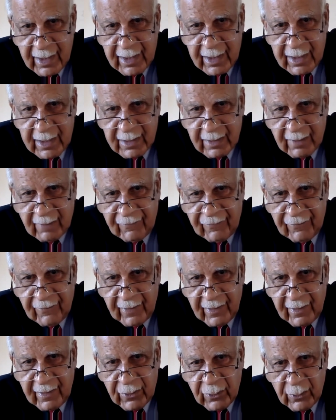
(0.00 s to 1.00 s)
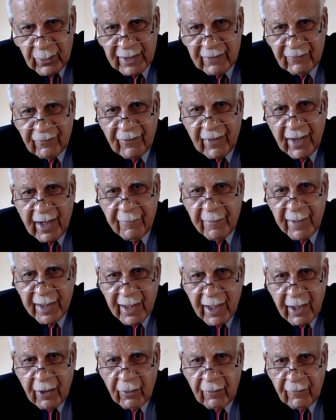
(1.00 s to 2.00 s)
is referred to as
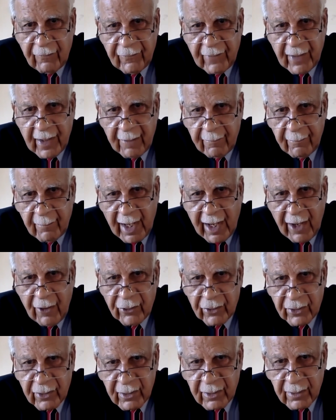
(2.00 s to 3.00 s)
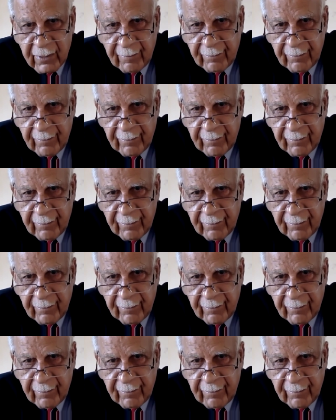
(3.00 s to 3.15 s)
farming out, farm out.